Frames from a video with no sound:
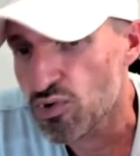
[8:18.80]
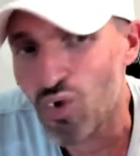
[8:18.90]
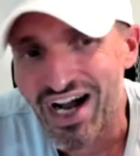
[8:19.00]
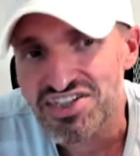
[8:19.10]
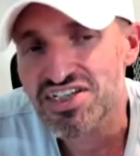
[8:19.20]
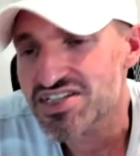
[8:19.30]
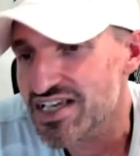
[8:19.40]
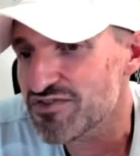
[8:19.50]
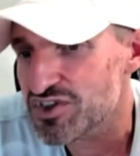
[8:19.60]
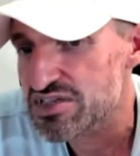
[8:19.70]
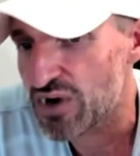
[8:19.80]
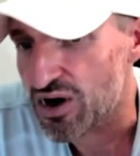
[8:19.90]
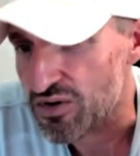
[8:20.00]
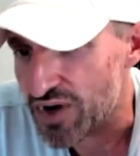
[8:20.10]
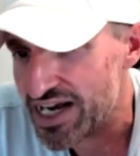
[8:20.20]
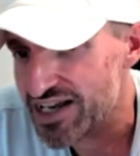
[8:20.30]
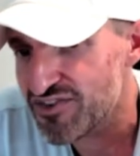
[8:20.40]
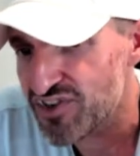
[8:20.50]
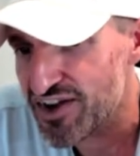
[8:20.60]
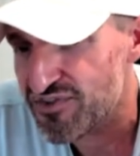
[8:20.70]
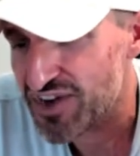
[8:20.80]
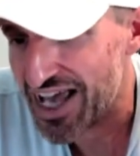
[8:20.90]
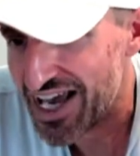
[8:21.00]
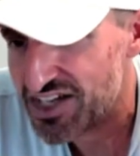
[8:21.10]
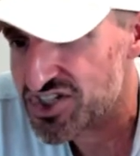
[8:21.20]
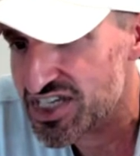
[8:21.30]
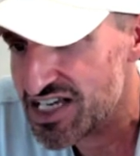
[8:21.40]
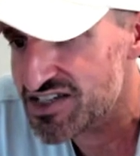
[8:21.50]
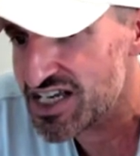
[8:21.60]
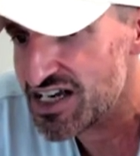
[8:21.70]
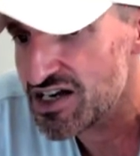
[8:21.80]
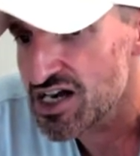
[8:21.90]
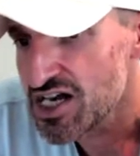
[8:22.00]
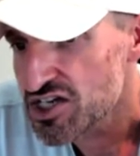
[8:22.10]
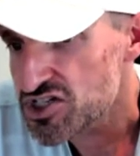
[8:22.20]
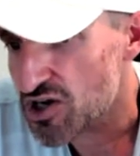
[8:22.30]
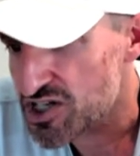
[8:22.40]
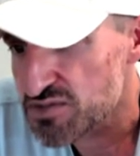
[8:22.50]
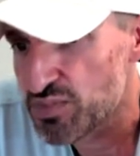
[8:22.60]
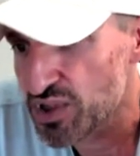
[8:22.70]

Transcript: But watch this thing for tomorrow, right? If if HTZ starts